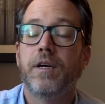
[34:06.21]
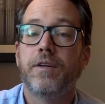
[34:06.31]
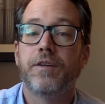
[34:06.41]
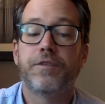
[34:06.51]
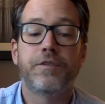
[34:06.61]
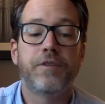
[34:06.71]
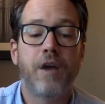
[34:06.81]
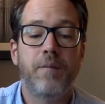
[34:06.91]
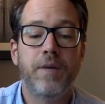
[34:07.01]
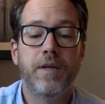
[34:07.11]
This does
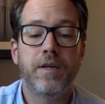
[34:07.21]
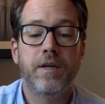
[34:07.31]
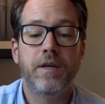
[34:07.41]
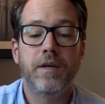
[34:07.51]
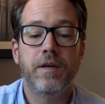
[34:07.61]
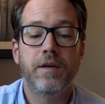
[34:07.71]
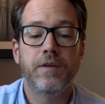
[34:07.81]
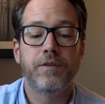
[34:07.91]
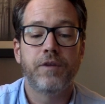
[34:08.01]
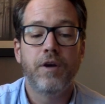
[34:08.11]
not mean that he
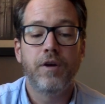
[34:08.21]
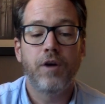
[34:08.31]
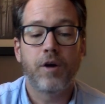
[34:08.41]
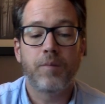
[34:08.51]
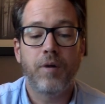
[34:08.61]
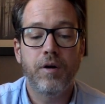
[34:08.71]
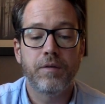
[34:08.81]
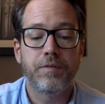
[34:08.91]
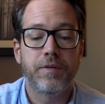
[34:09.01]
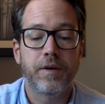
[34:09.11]
is not a part
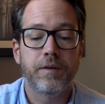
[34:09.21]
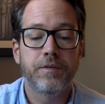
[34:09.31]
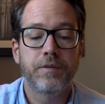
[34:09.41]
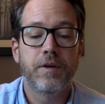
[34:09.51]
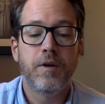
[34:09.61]
of things,